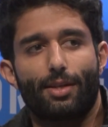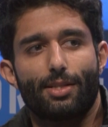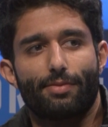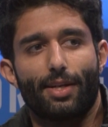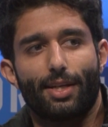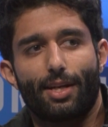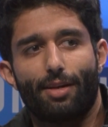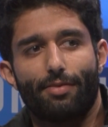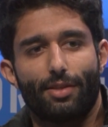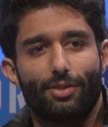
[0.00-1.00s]
Because if I get
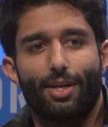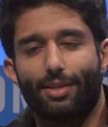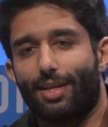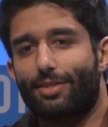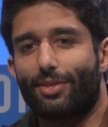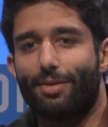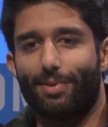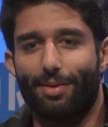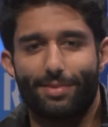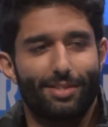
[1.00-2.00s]
off the drug, that's
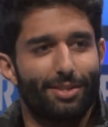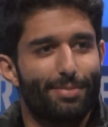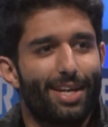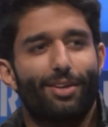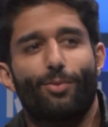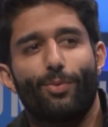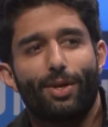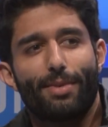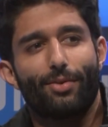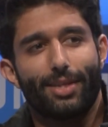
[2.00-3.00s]
great, but I'm still in pain, or
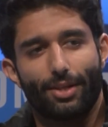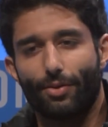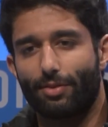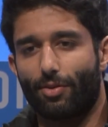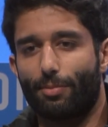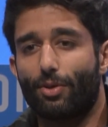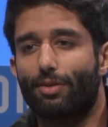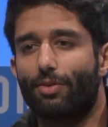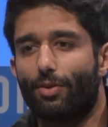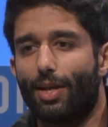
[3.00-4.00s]
what am I really going for? I'm
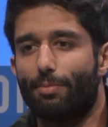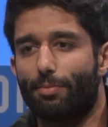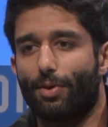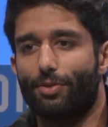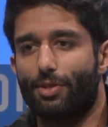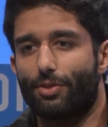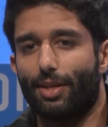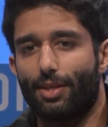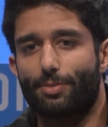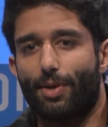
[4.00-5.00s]
going for a reliable approach to
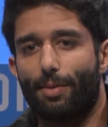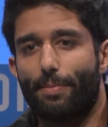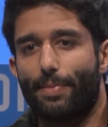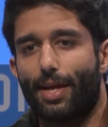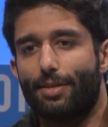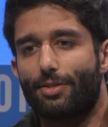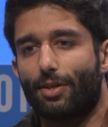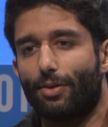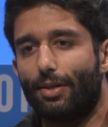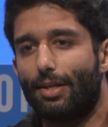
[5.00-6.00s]
treating this problem. And
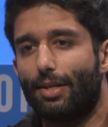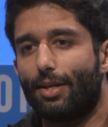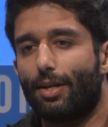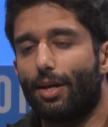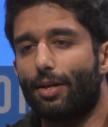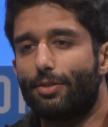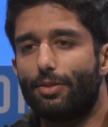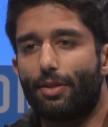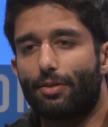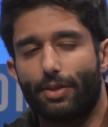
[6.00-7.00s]
so
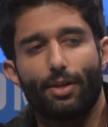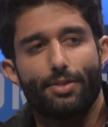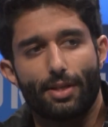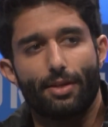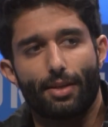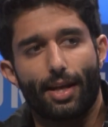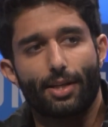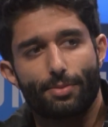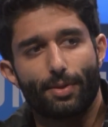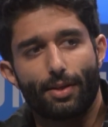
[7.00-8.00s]
2 to 3 years into that
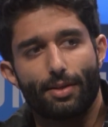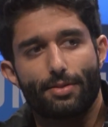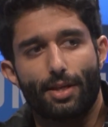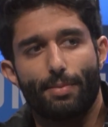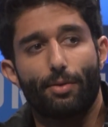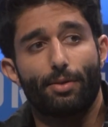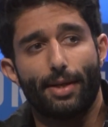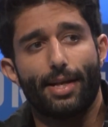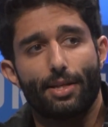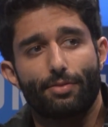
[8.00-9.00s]
experience, I met one of
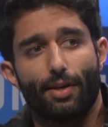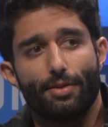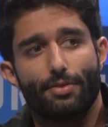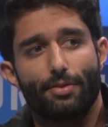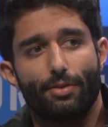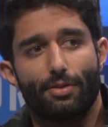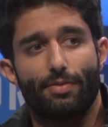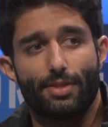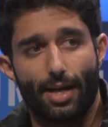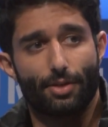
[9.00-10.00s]
my dad's friends who was
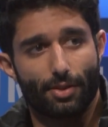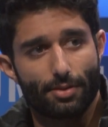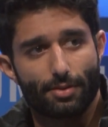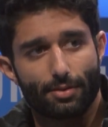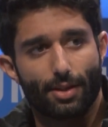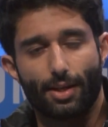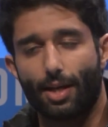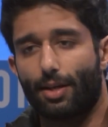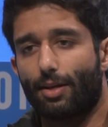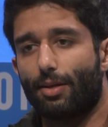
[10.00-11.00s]
a physiatrist, and
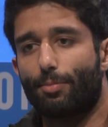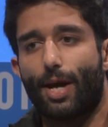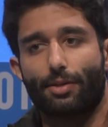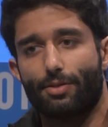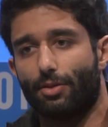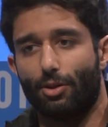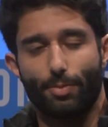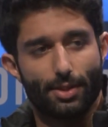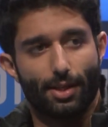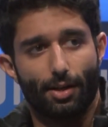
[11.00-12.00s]
he had a practice in
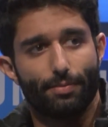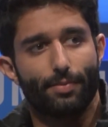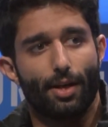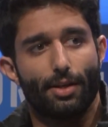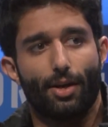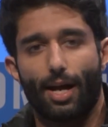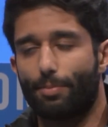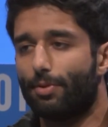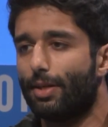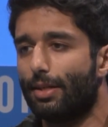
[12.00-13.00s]
Cupertino near
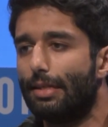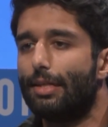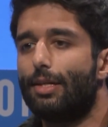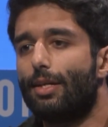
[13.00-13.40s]
Apple, and